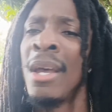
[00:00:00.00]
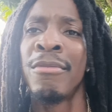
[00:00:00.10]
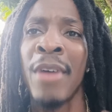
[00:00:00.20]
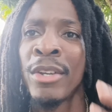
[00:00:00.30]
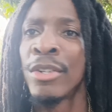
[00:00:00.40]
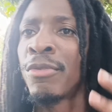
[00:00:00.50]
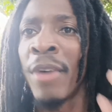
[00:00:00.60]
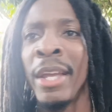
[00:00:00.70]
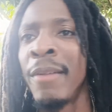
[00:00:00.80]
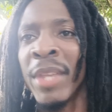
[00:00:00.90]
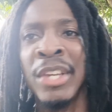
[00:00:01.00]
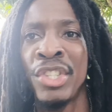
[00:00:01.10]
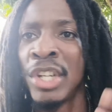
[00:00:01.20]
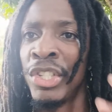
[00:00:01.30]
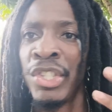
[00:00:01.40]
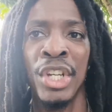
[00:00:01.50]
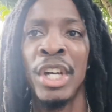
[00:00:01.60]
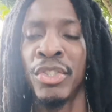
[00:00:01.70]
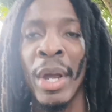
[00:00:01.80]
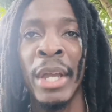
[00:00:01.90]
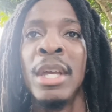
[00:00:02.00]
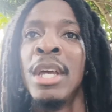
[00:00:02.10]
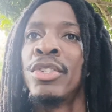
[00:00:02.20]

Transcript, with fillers: fighters fight and judges judge, right?"